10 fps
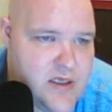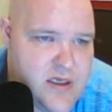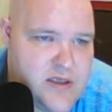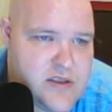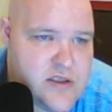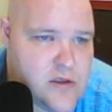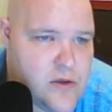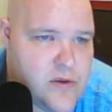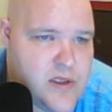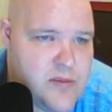is
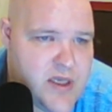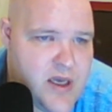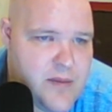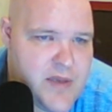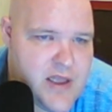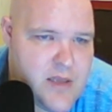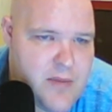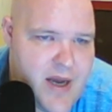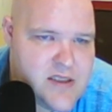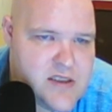slowly becoming in the
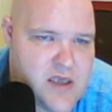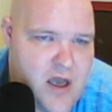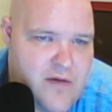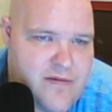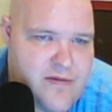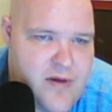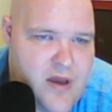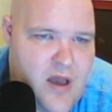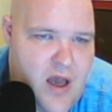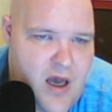minds of
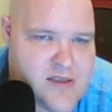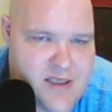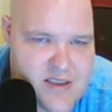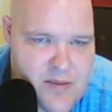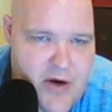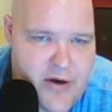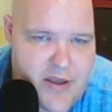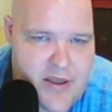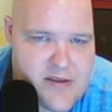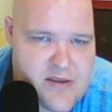us as
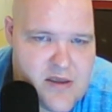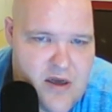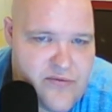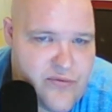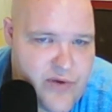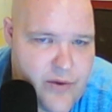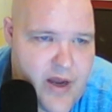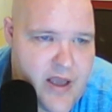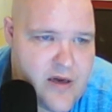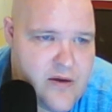Americans a free
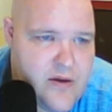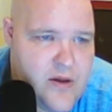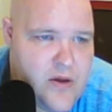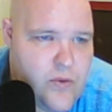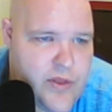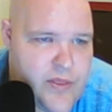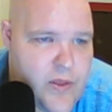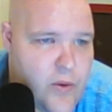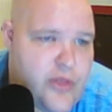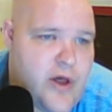right, with
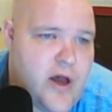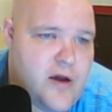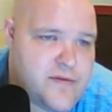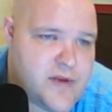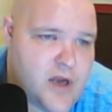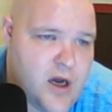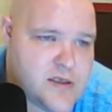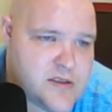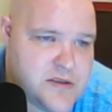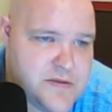no thought of the
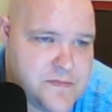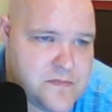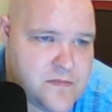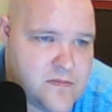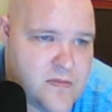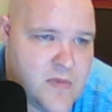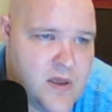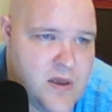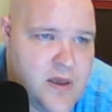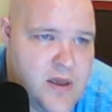cost.
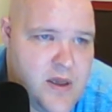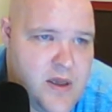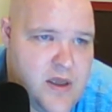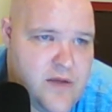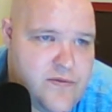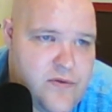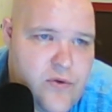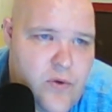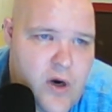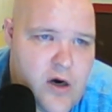If
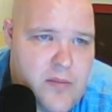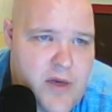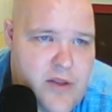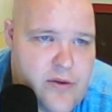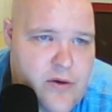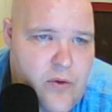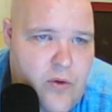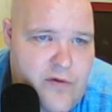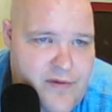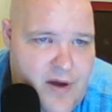you are a mother
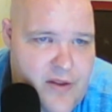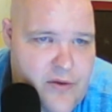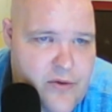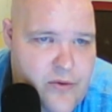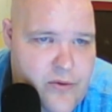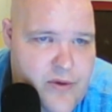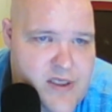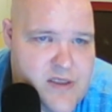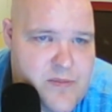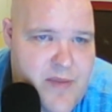or father who
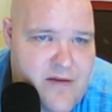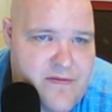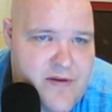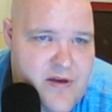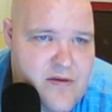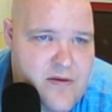is benefiting